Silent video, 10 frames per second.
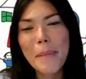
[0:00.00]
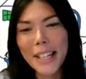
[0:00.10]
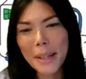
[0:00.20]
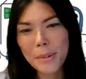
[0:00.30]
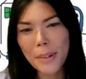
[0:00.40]

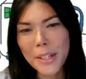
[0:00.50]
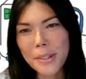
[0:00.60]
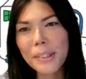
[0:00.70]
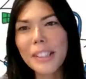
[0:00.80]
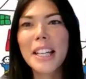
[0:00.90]
name's
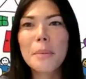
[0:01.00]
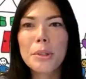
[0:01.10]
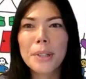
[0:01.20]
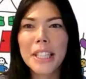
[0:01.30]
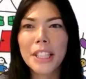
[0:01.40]
Rachel and I'm
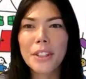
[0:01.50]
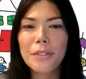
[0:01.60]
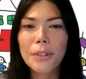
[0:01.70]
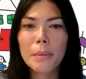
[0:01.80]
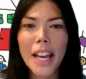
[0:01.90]
joining you
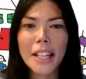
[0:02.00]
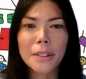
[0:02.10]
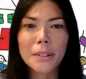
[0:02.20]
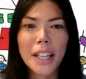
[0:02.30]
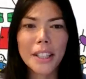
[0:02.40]
from
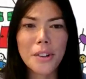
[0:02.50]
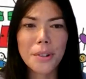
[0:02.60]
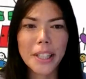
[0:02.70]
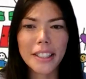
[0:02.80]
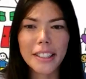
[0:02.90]
Gadigal
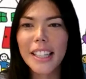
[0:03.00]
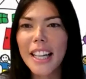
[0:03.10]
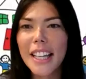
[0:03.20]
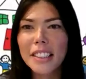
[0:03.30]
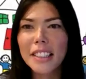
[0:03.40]
country. Can
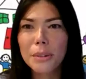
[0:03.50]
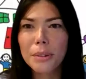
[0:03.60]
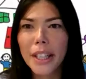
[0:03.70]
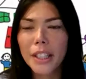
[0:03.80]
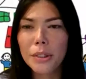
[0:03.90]
I ask
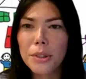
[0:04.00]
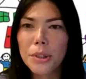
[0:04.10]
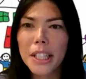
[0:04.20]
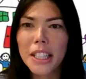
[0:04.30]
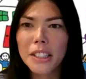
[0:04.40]
where you're
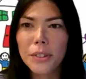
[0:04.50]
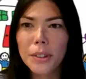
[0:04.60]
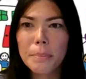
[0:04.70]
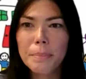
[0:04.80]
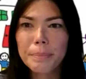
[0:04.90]
joining us from?